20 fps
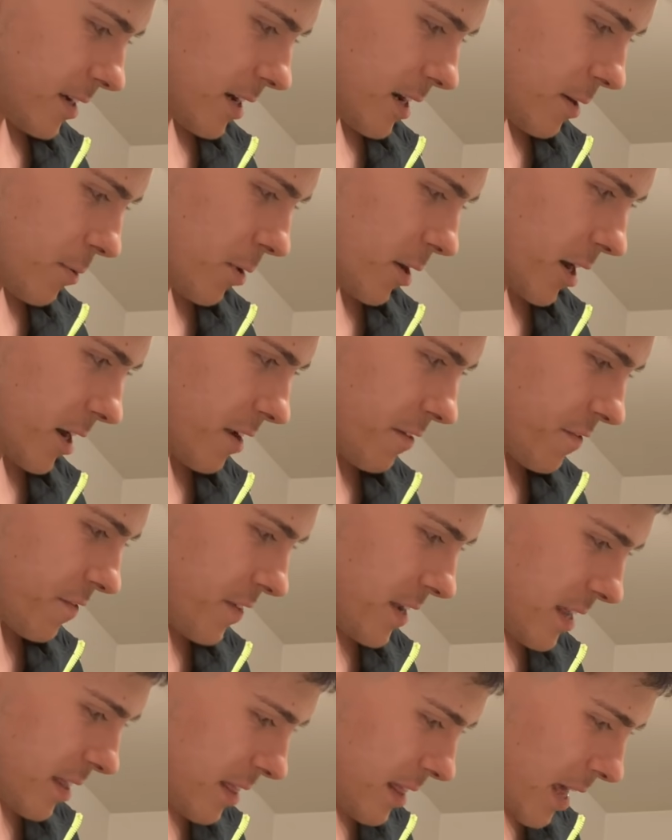we're gonna
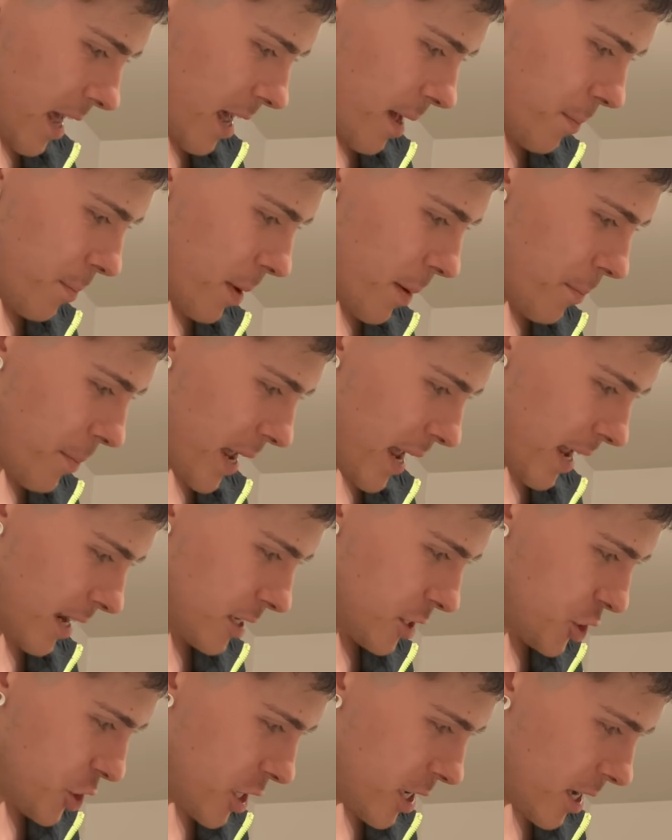feed them
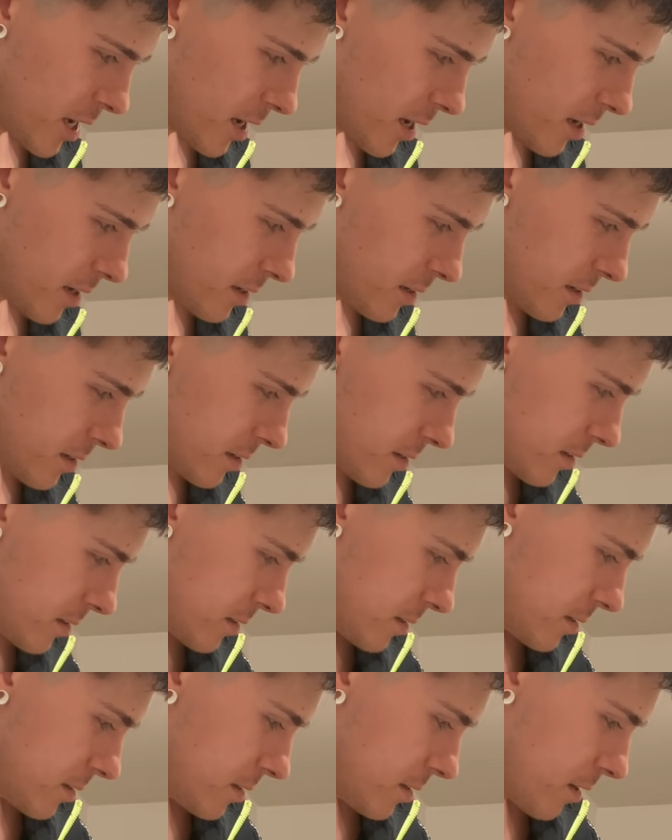Pangea
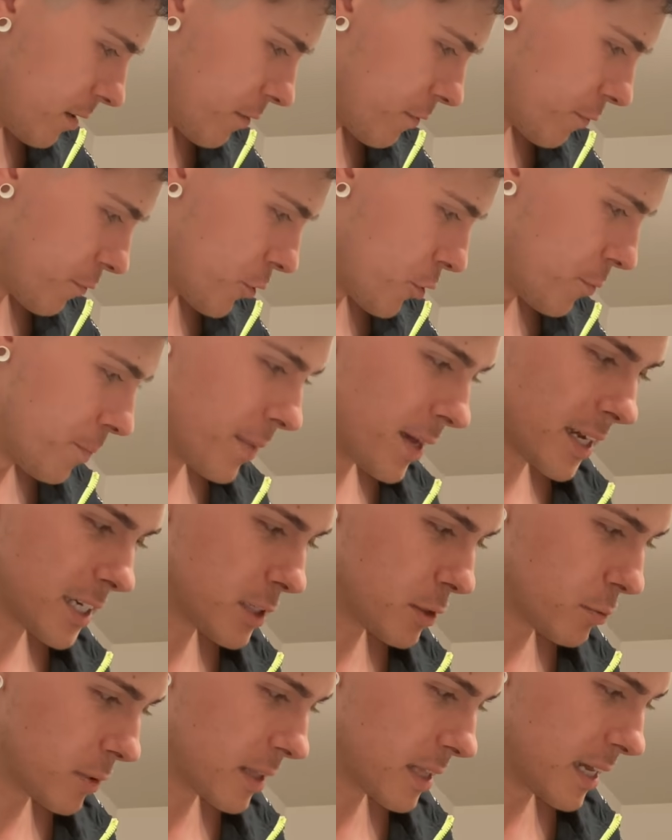fruit
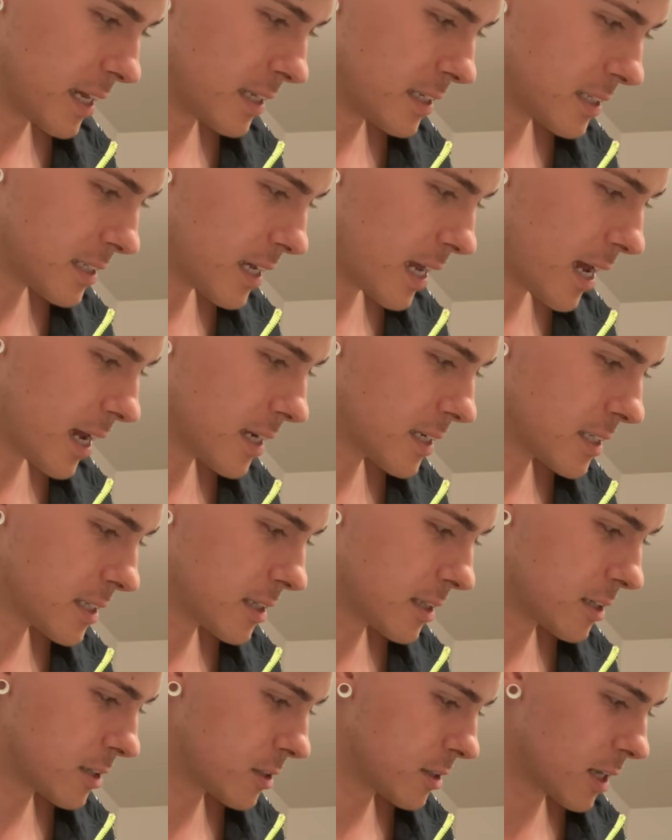mixed with insects,
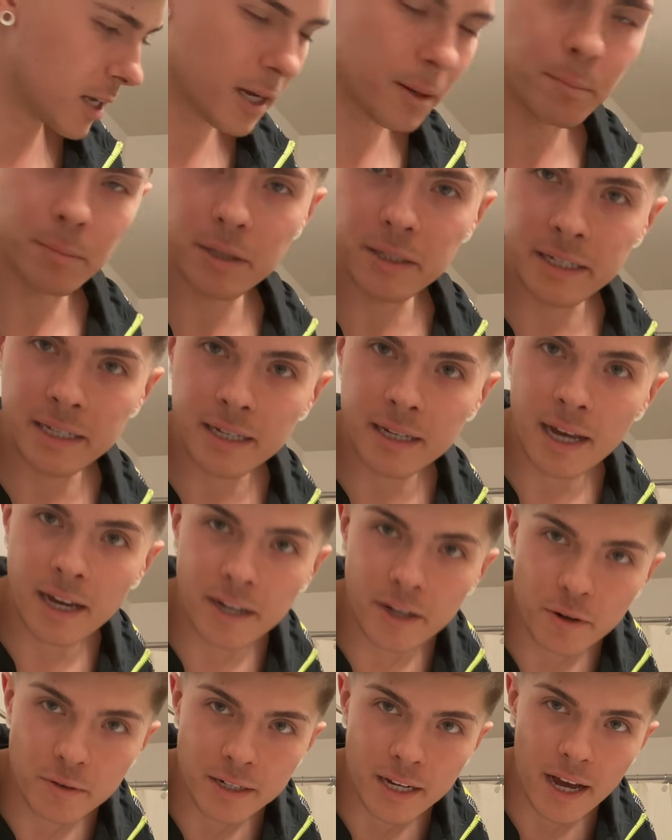the complete
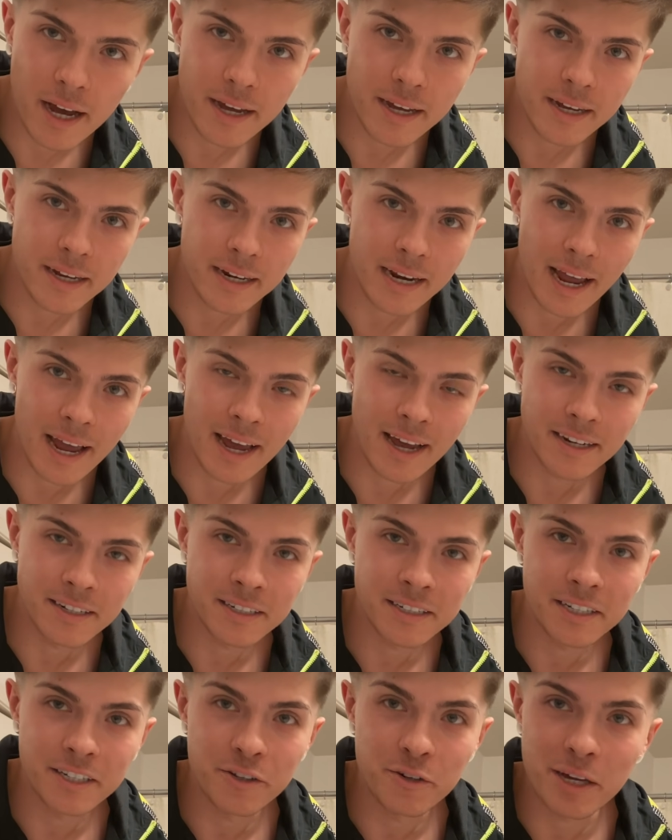gecko diet.
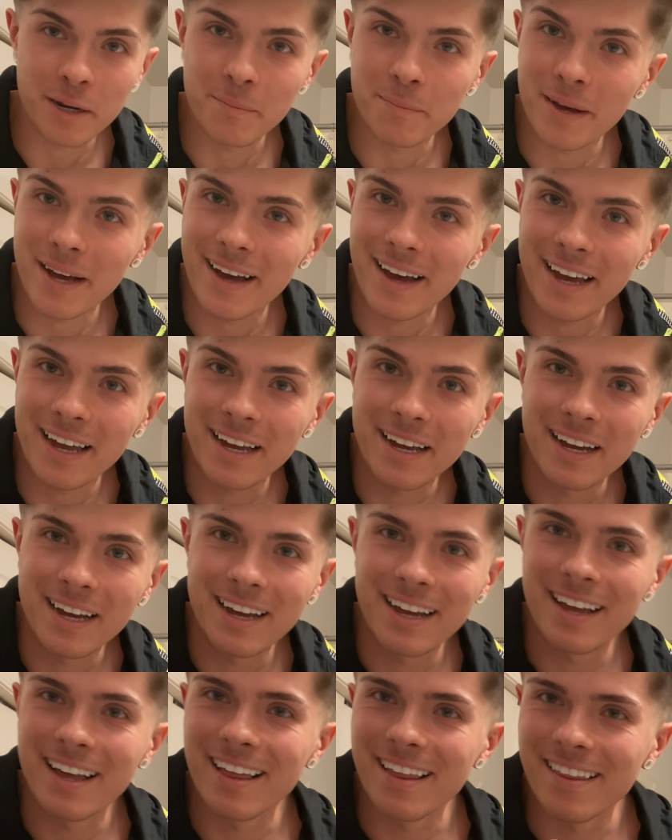And you can buy
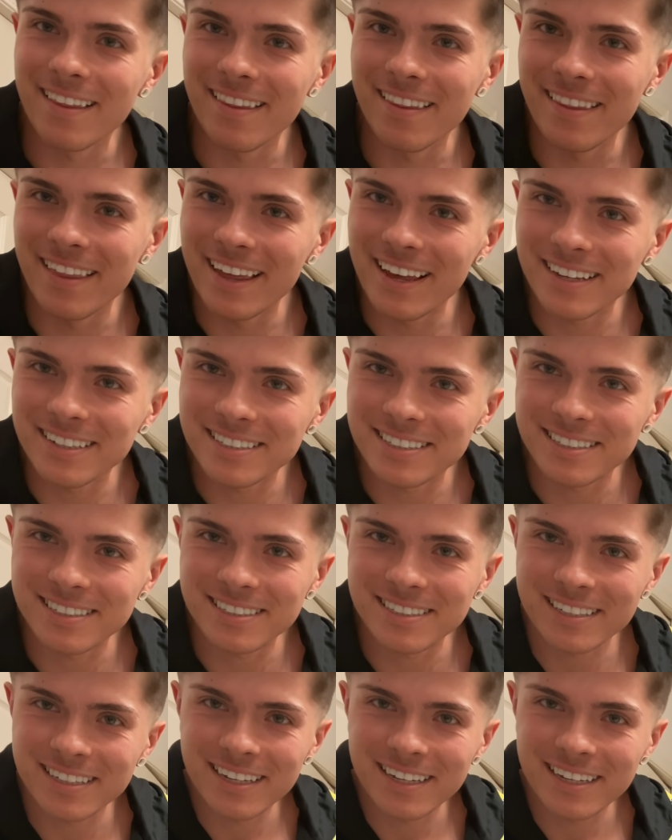this